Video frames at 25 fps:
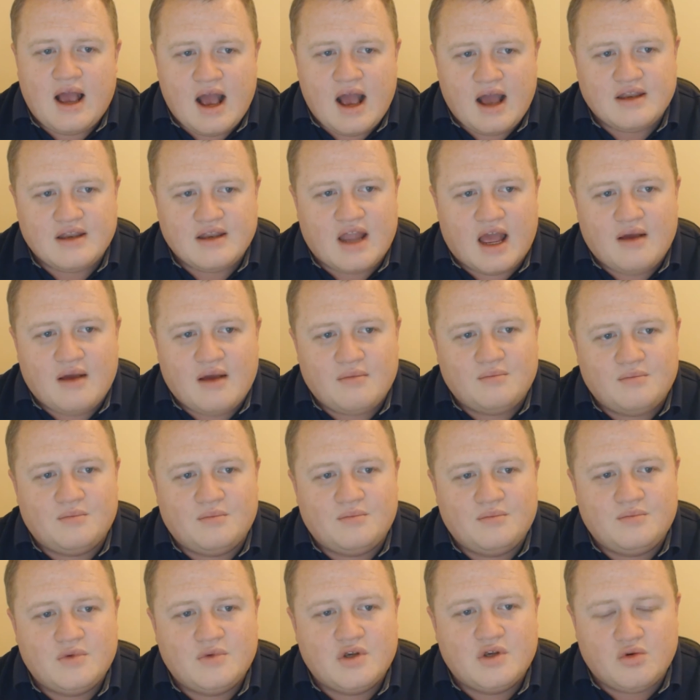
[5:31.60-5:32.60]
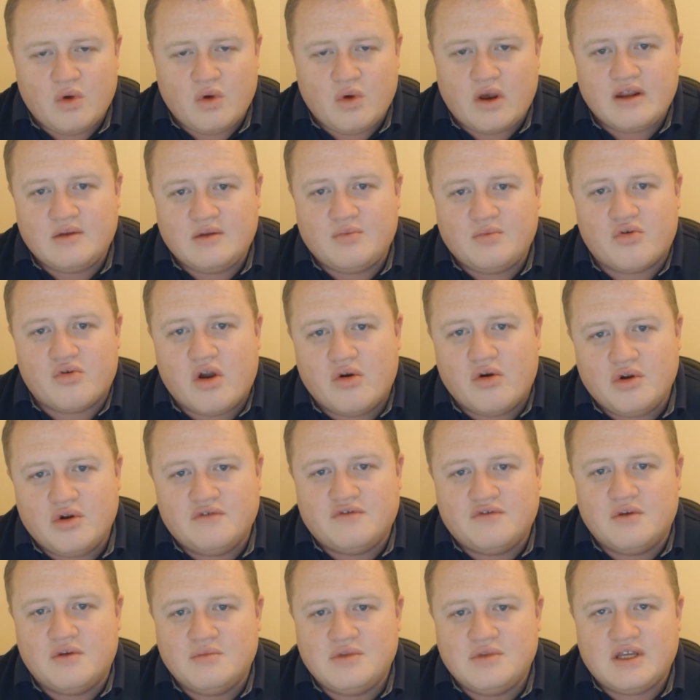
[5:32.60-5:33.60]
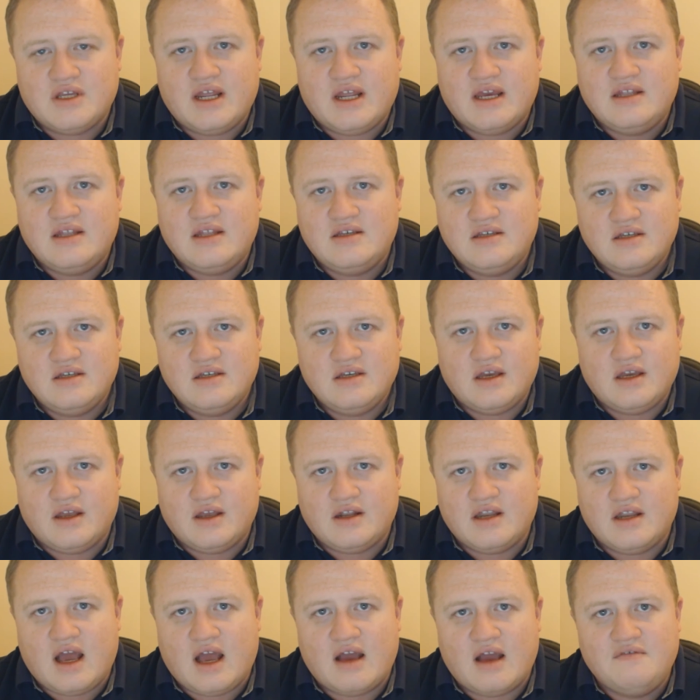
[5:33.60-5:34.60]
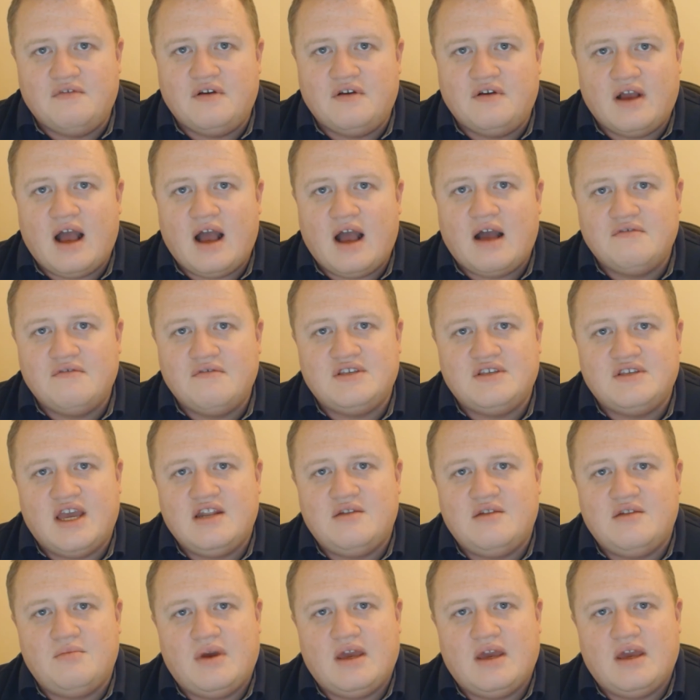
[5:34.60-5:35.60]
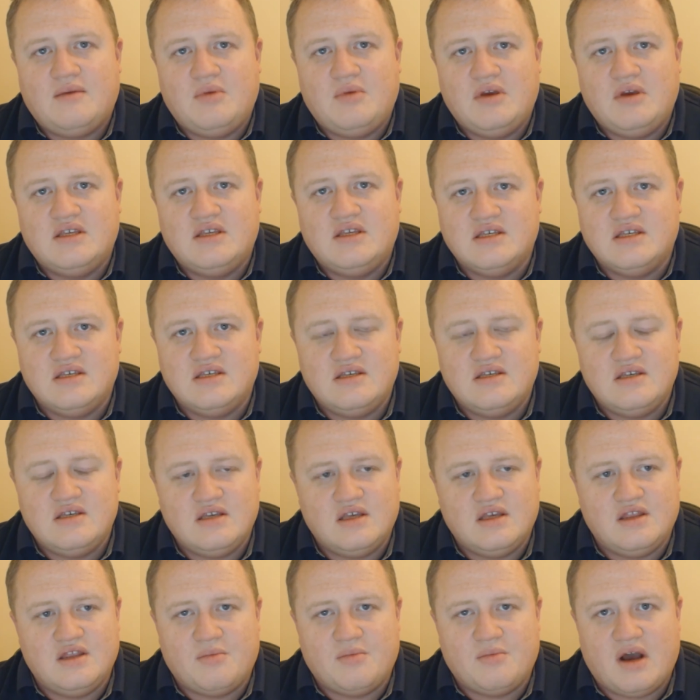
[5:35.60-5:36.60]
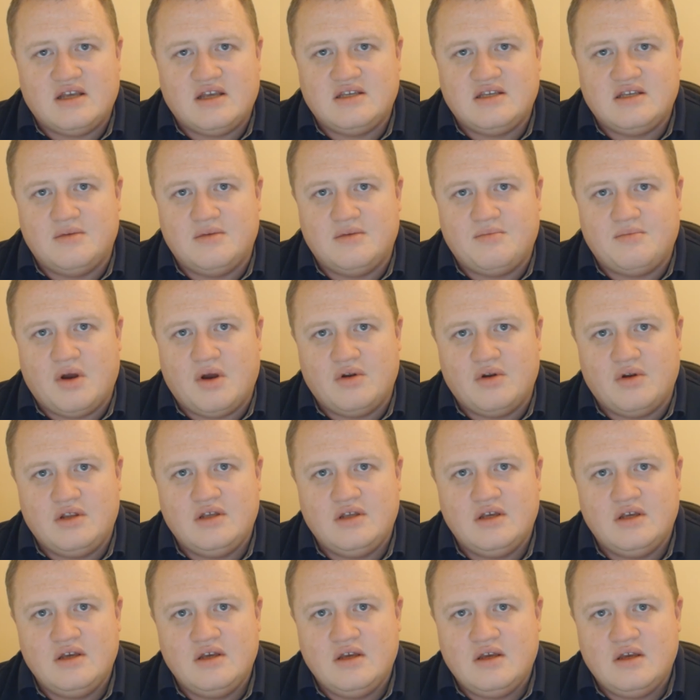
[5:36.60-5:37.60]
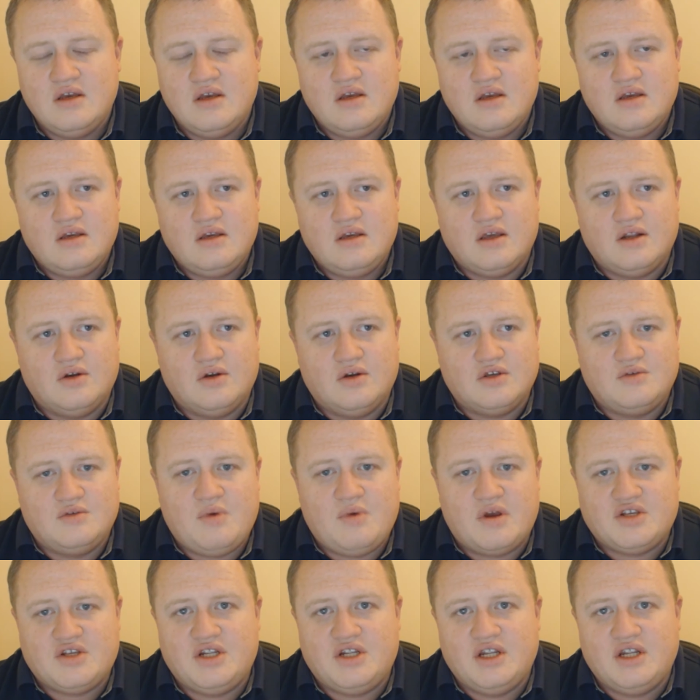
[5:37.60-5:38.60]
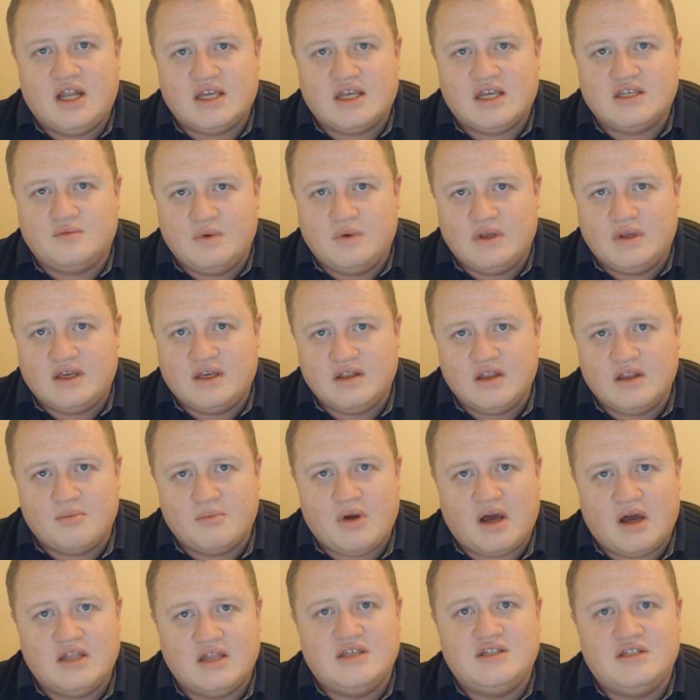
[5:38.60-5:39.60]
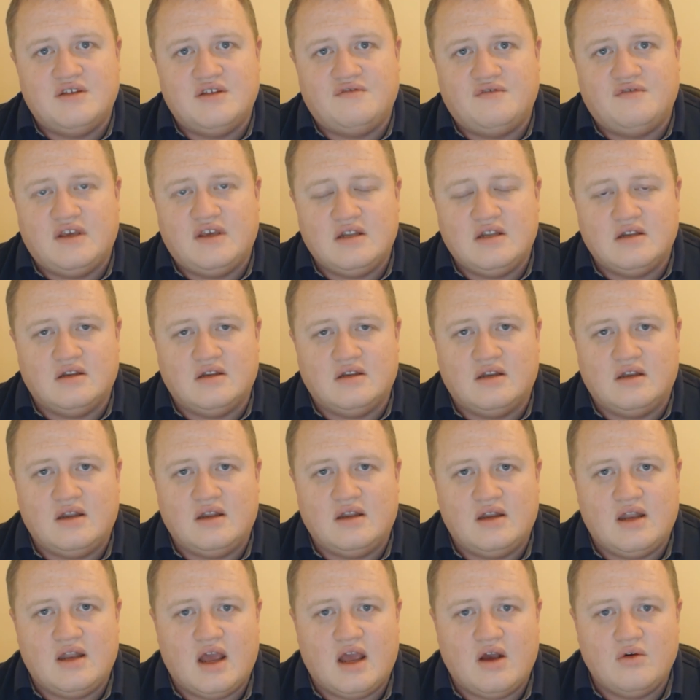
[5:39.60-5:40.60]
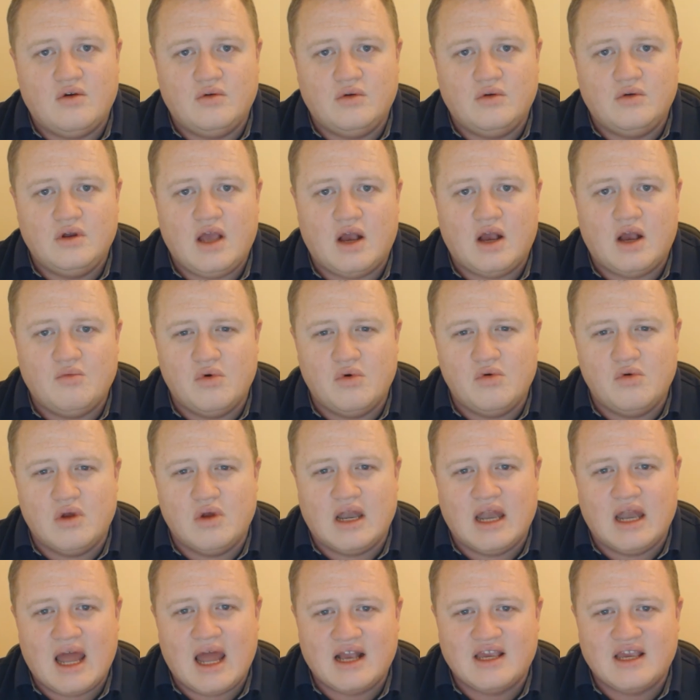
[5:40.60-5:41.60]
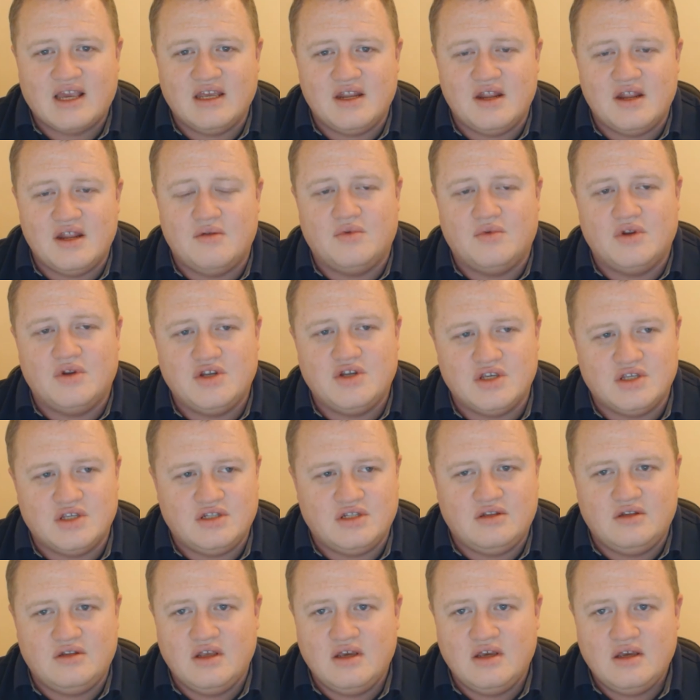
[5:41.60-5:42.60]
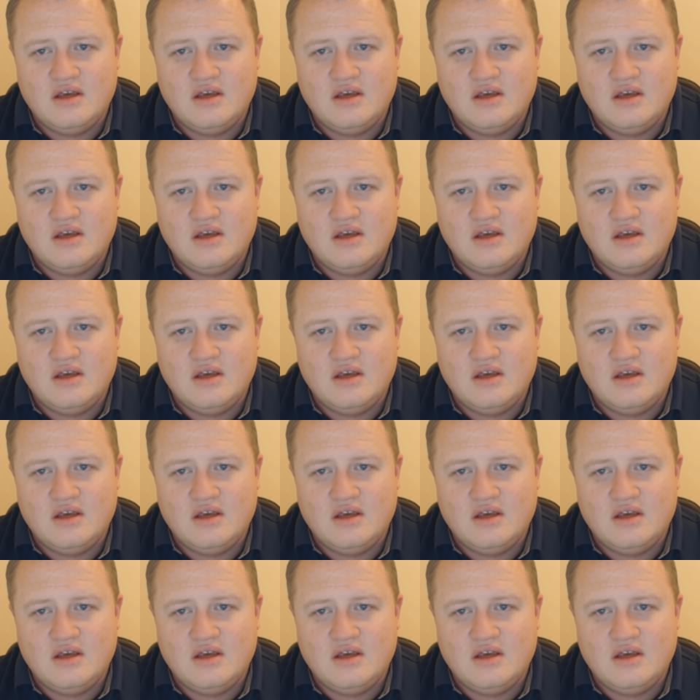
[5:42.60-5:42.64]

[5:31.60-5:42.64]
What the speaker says: I'm quite proud of them tonight, and I've said my pieces in the past about, you know, especially last week in the Palace defeat, and how we were lacking, and we're just,